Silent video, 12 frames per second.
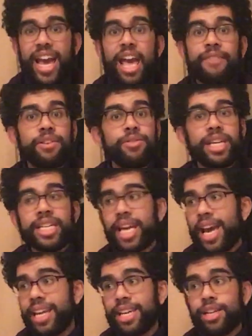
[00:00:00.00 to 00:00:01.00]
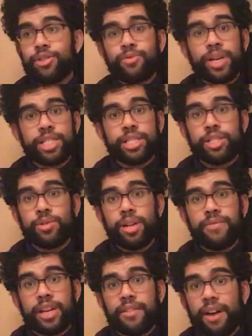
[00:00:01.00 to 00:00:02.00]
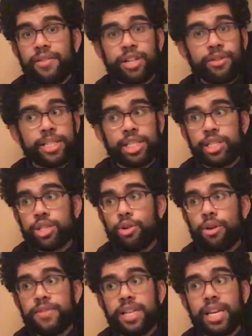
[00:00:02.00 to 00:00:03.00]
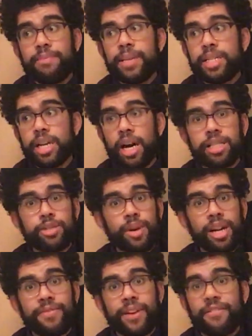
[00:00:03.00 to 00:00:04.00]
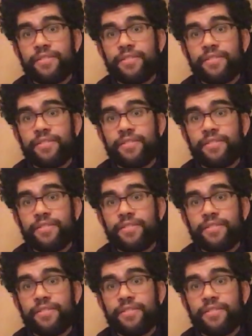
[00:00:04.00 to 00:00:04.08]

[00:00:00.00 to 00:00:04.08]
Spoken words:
if you need any questions or anything, if you have any questions or if you need me to answer anything,